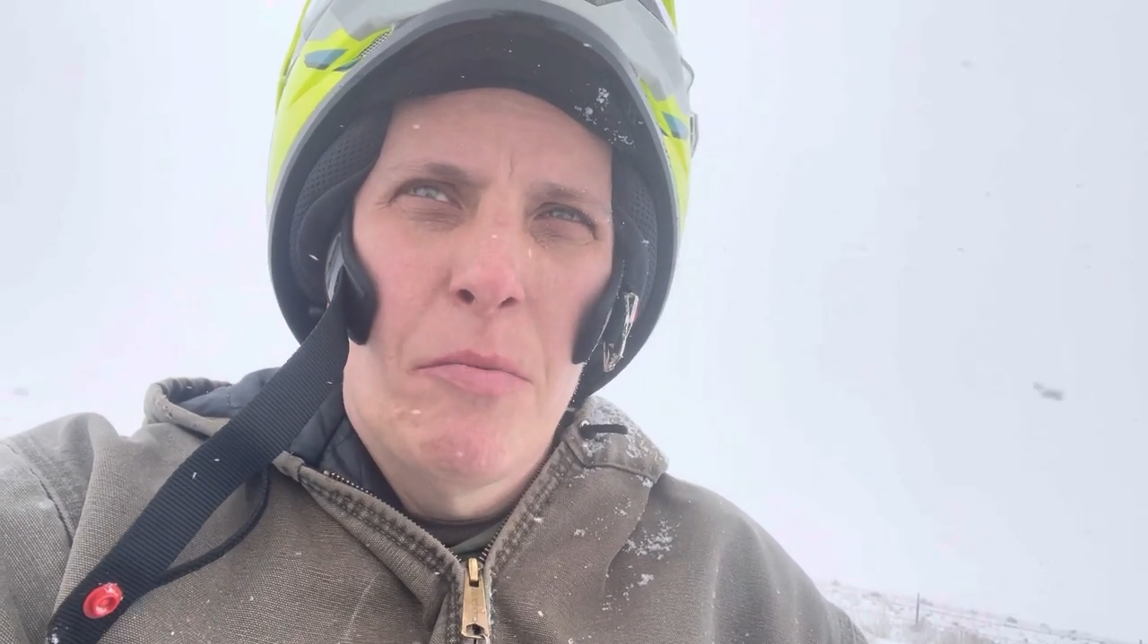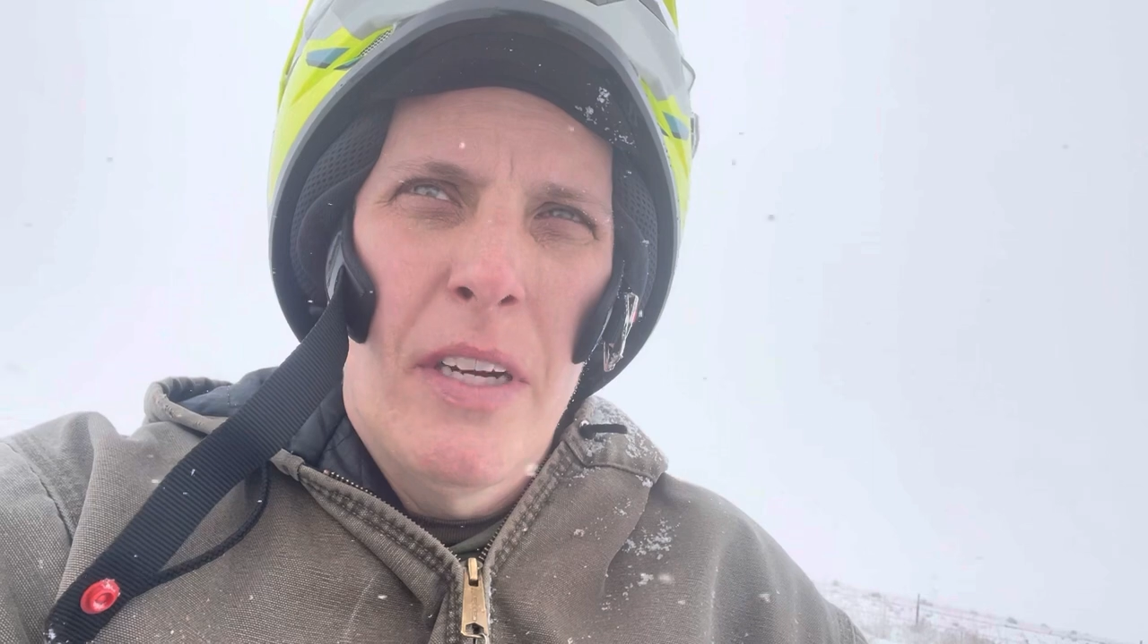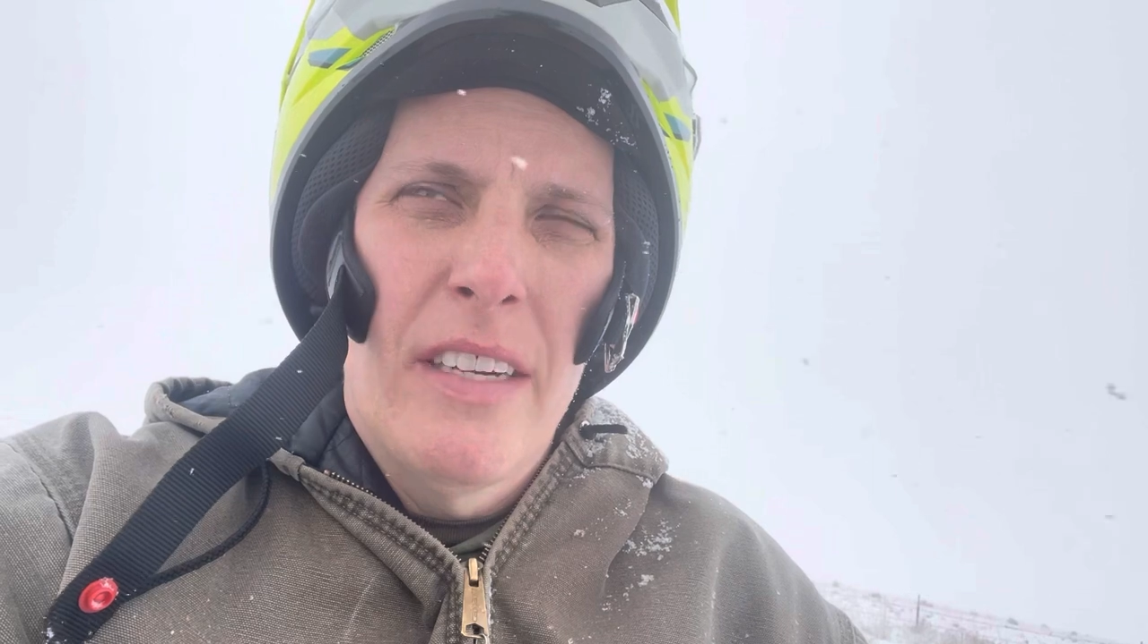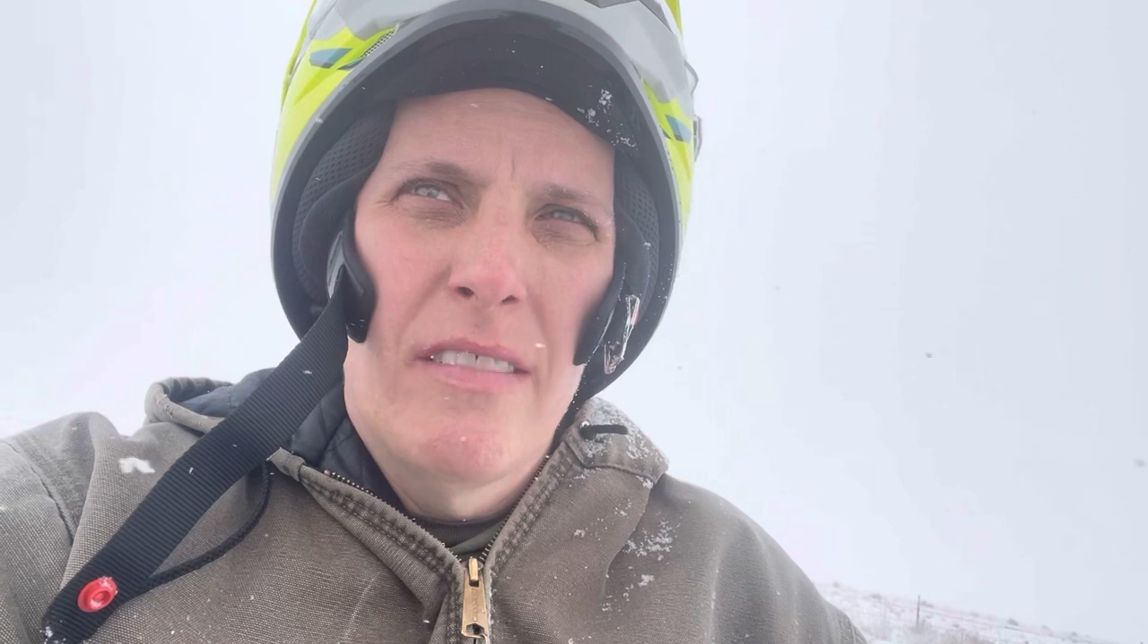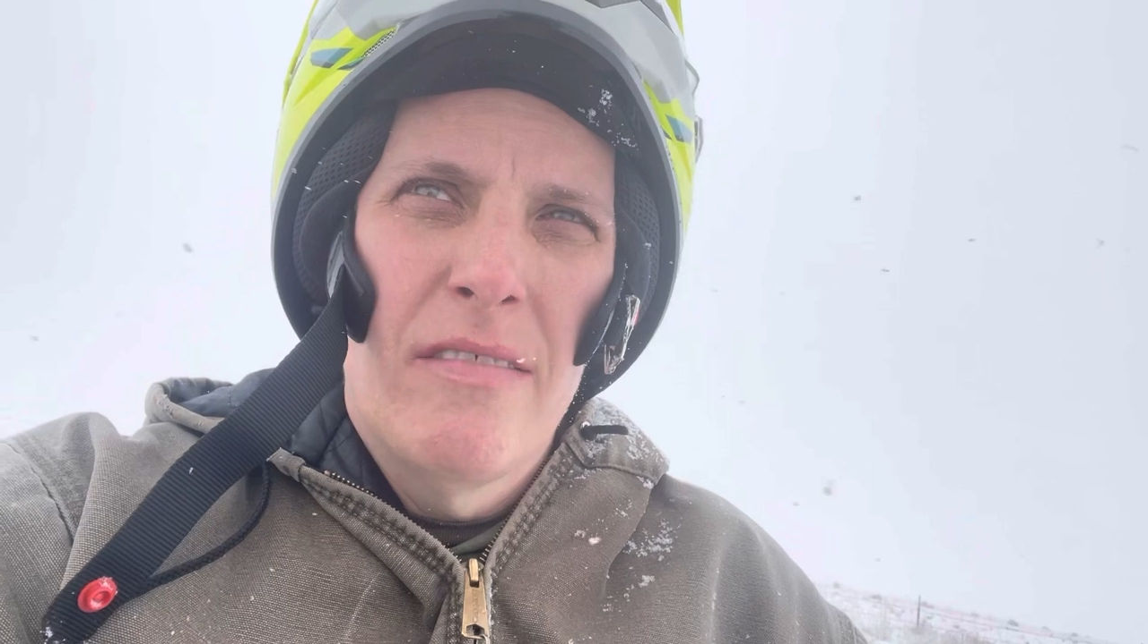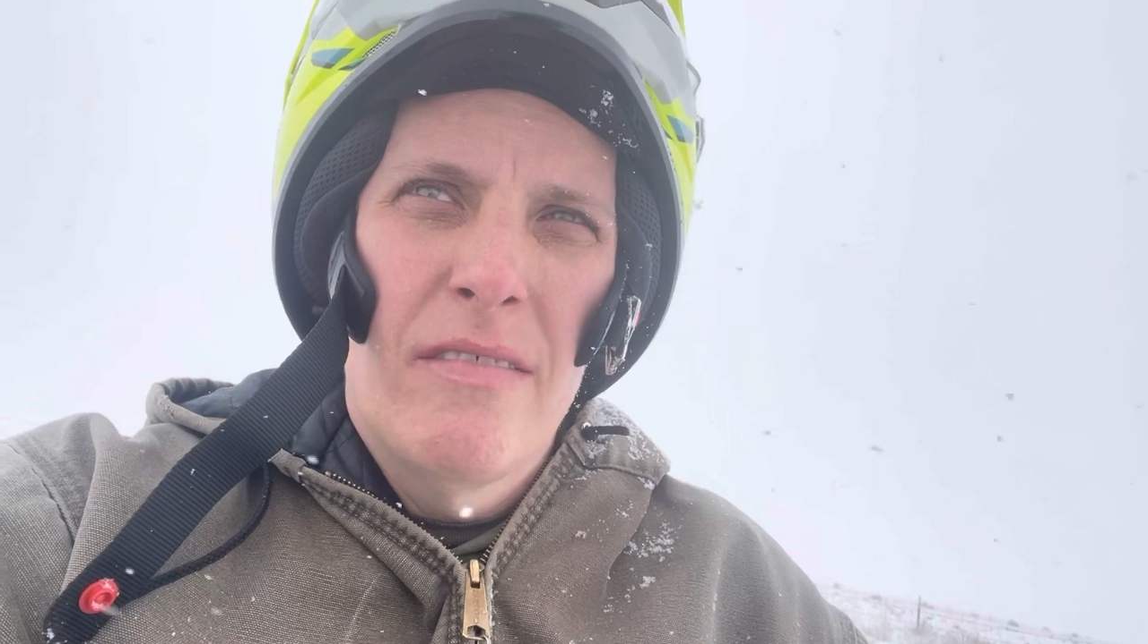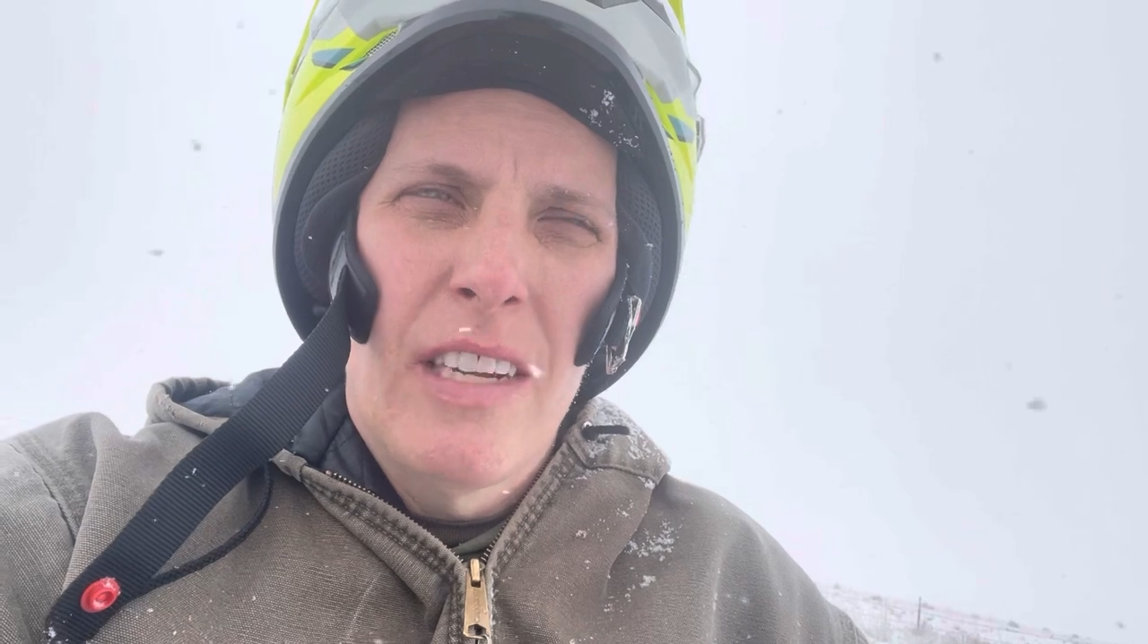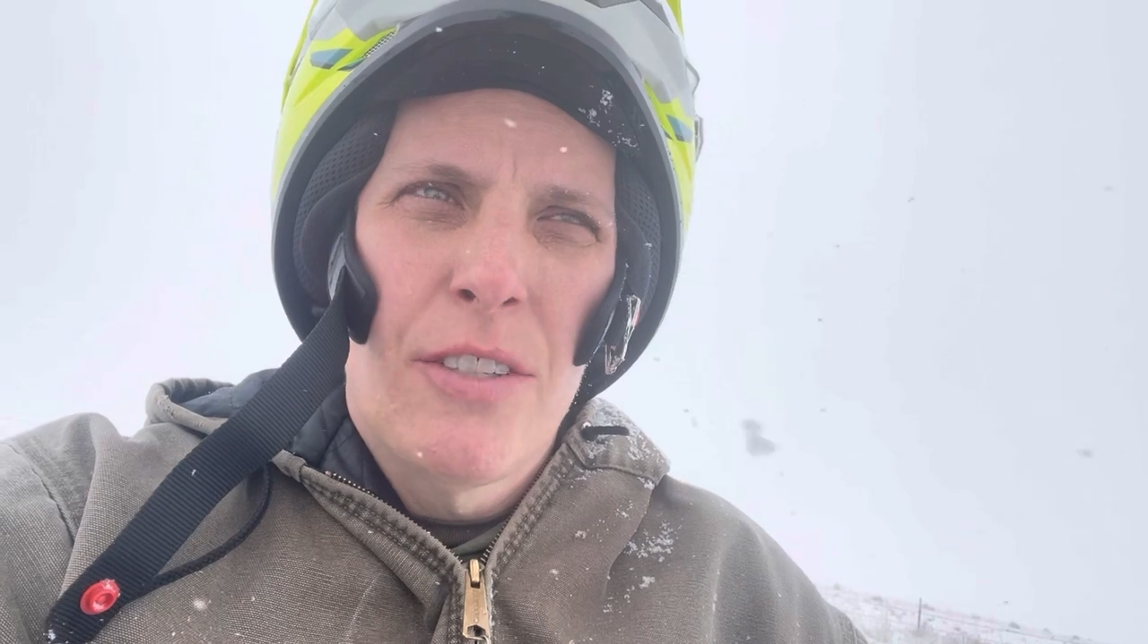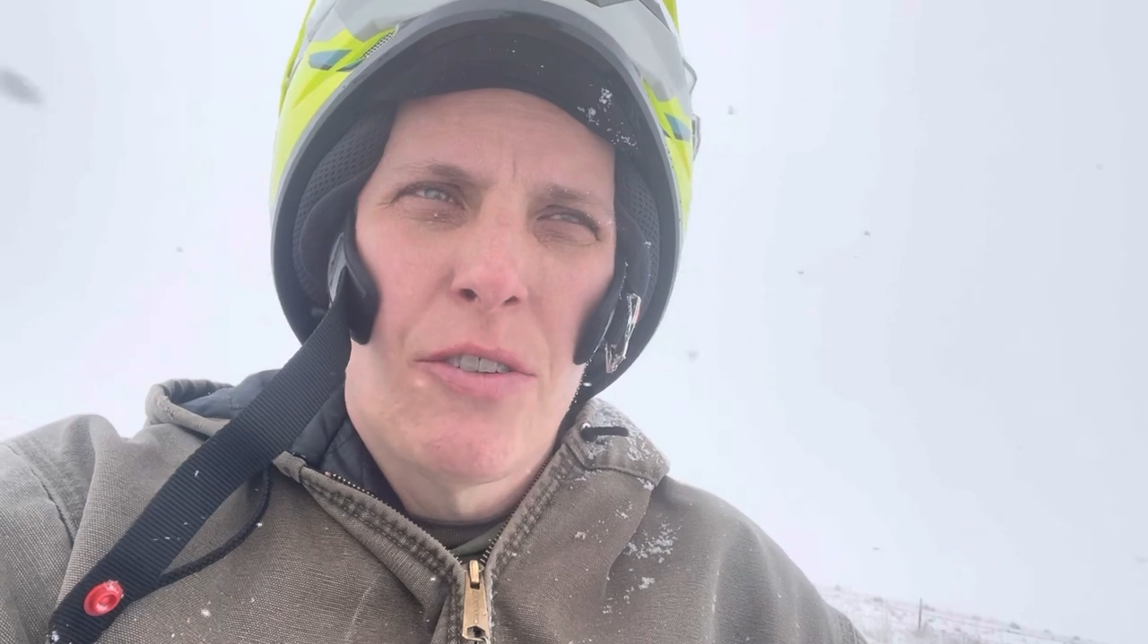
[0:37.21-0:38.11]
but I